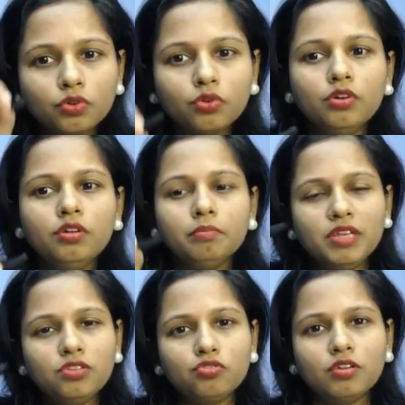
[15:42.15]
good
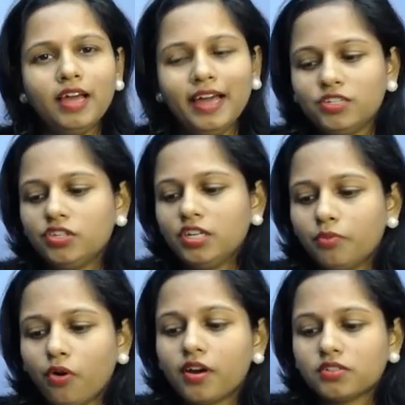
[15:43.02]
menstrual hygienic
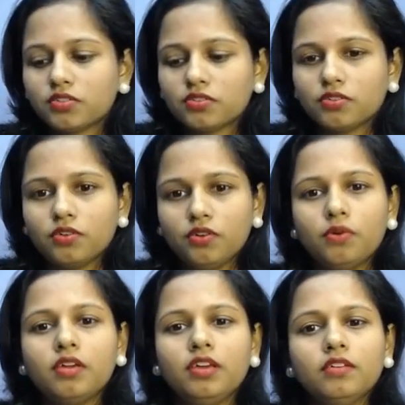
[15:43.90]
products.
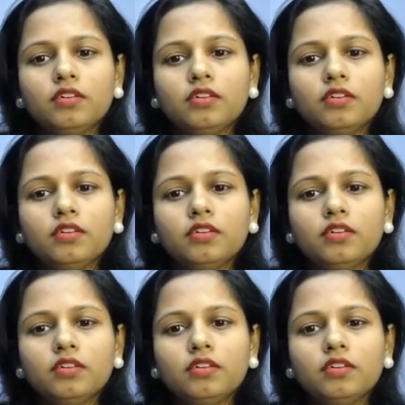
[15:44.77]
Okay,